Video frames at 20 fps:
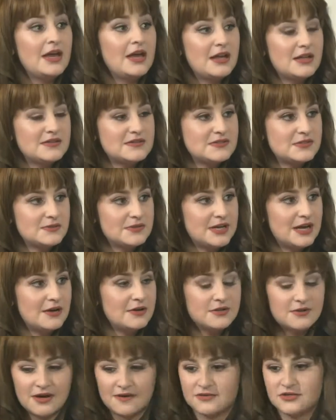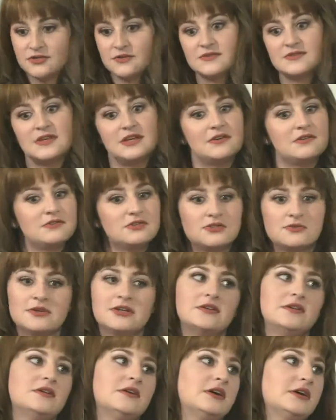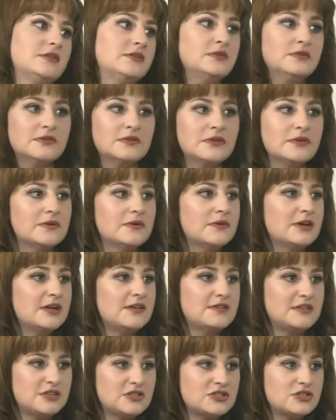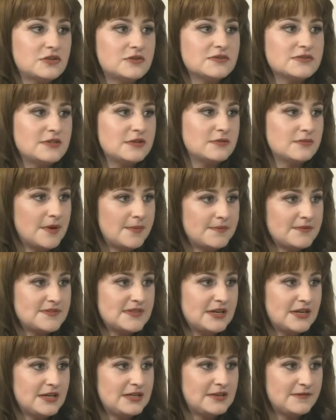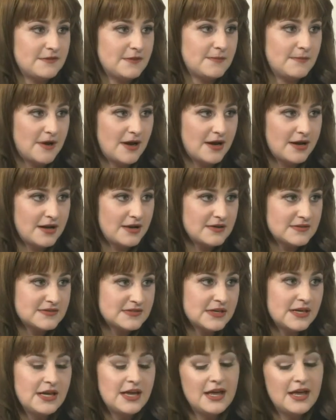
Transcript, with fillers: And so now you have shows like Shrill on Hulu and these shows that are representing different bodies.